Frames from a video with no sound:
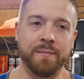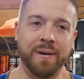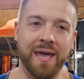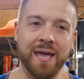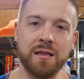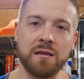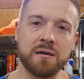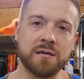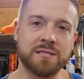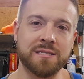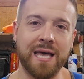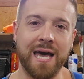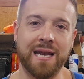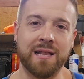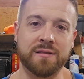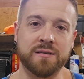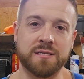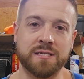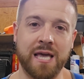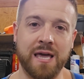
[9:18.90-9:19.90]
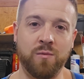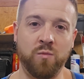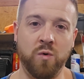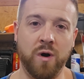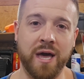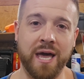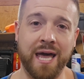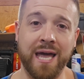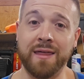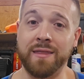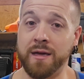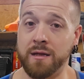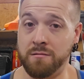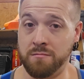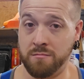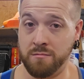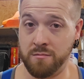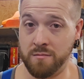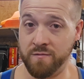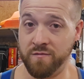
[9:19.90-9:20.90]
But he looks at it the same way
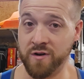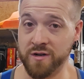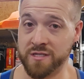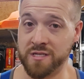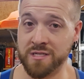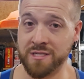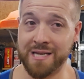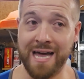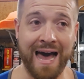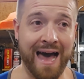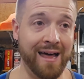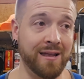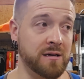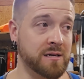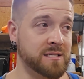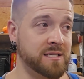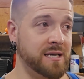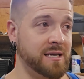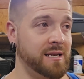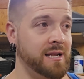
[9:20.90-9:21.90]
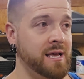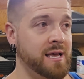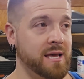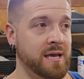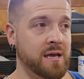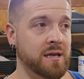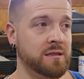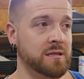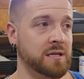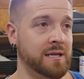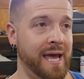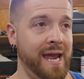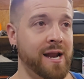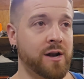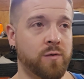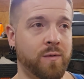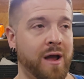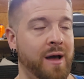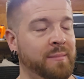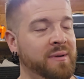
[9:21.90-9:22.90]
that, for instance, I looked at the
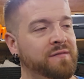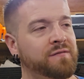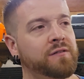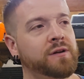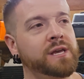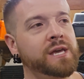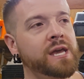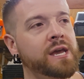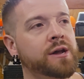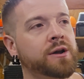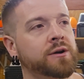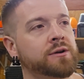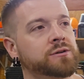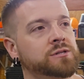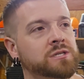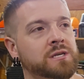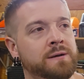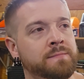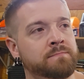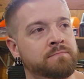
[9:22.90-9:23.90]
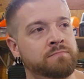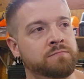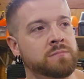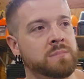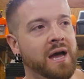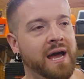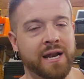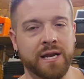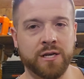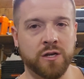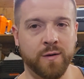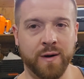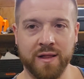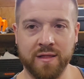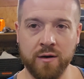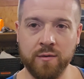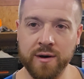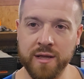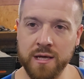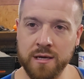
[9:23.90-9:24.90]
land around me for years. I didn't do
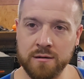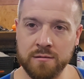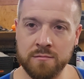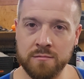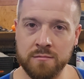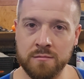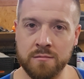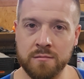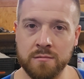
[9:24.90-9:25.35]
anything with